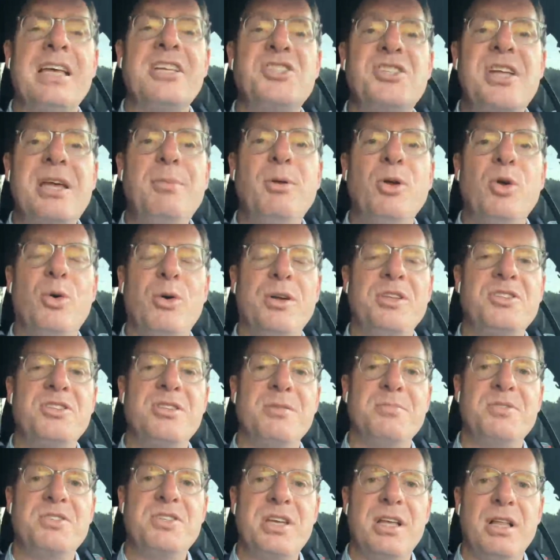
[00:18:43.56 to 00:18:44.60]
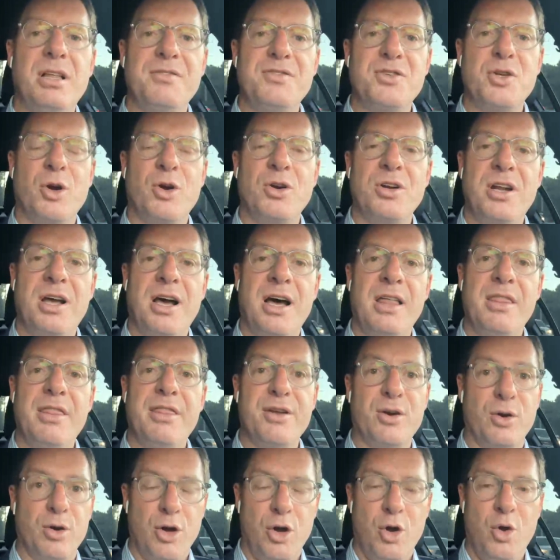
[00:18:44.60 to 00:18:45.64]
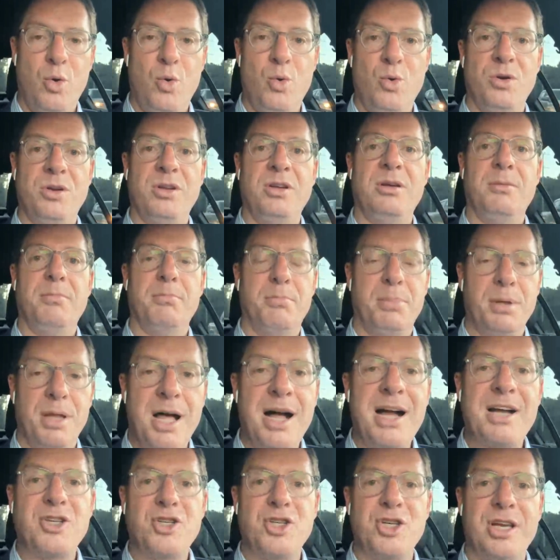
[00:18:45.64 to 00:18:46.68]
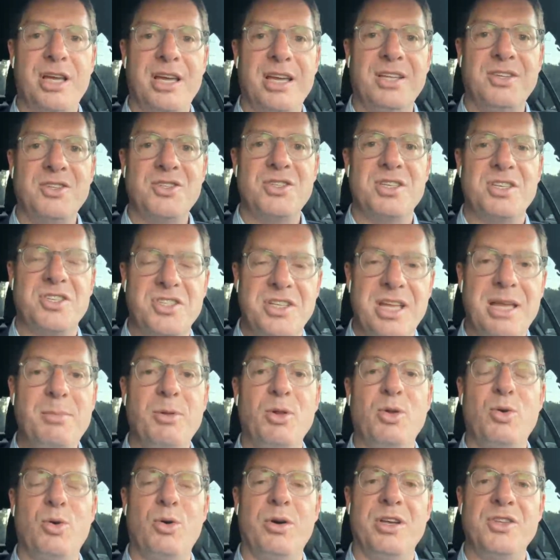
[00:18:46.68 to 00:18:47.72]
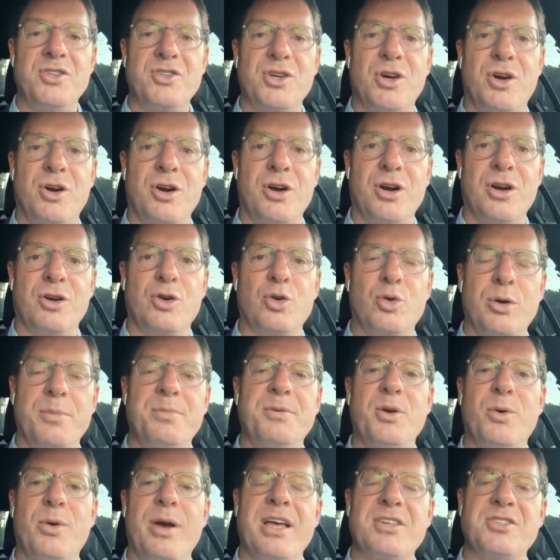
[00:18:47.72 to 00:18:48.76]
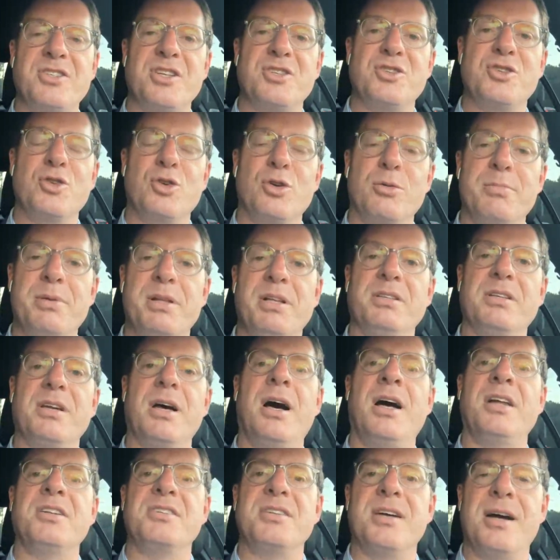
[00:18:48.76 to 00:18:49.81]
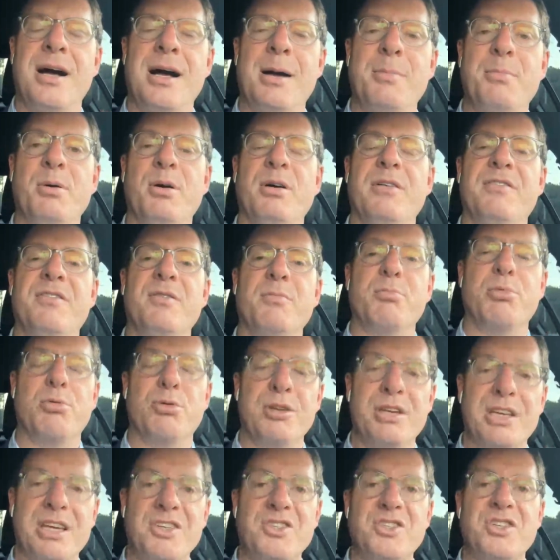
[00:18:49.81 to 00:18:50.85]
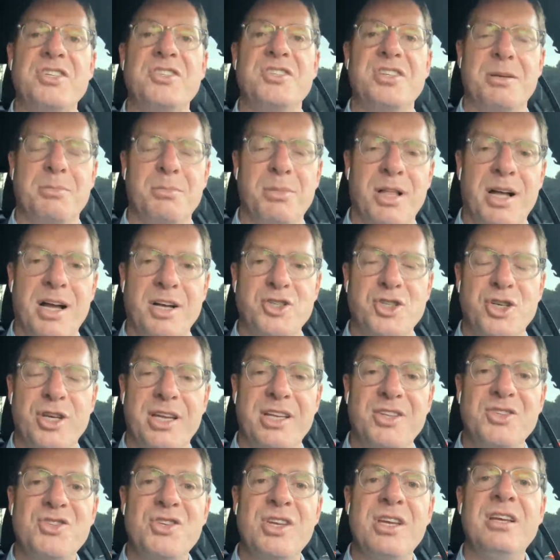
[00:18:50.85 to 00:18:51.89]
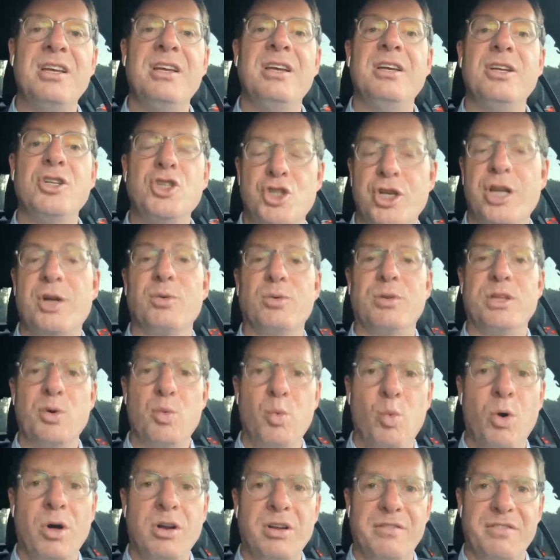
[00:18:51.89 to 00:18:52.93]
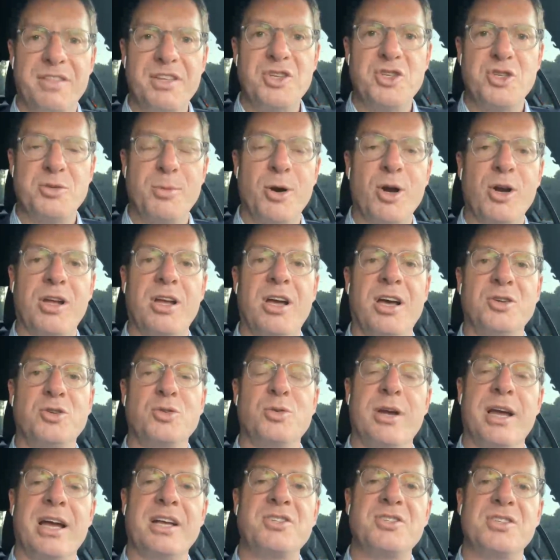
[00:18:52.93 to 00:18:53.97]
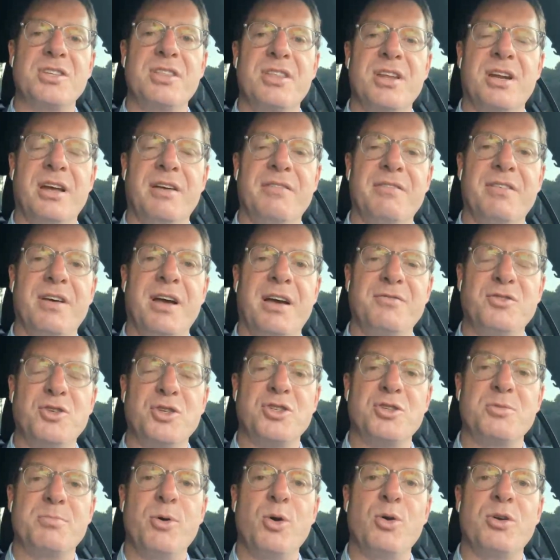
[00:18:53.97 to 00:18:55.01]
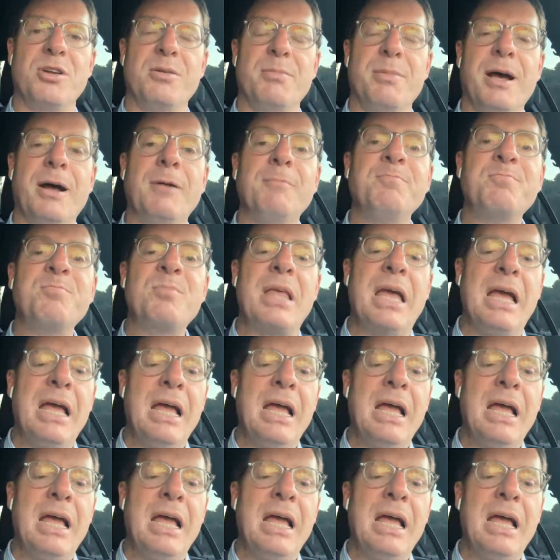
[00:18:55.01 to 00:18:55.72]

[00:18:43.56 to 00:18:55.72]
Now, stable coins themselves are not their own blockchains. Stable coins are crypto assets that are built on top of pre-existing blockchains, generally one of these smart contracts that I've just spoken about.